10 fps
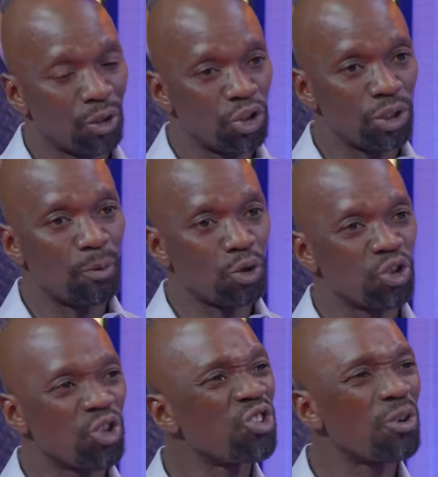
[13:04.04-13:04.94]
Because this
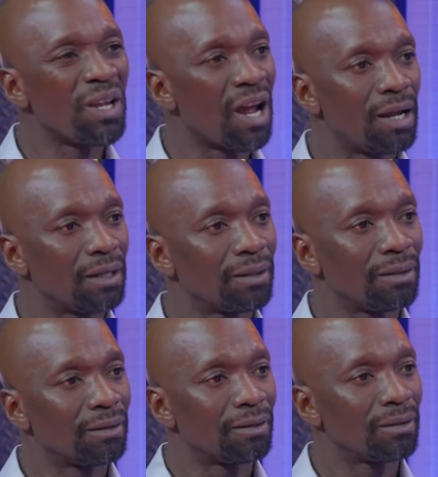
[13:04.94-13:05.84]
position, you know, behind
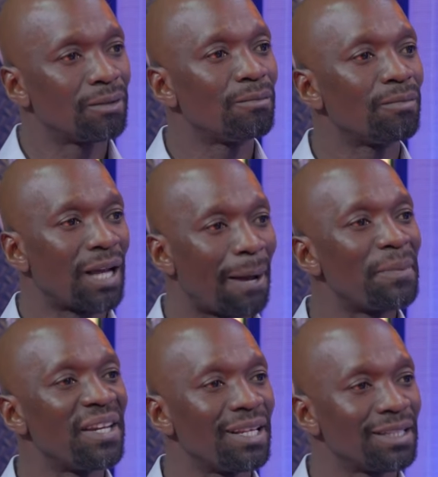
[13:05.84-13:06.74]

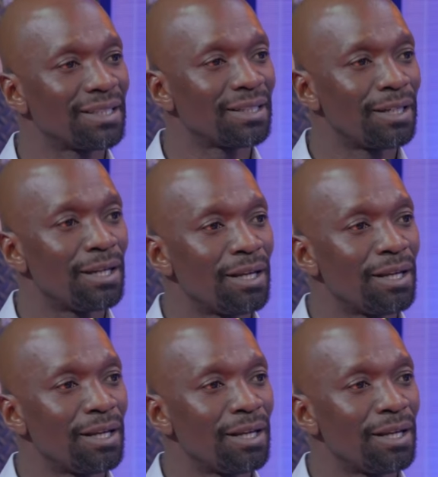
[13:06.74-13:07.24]
happiness.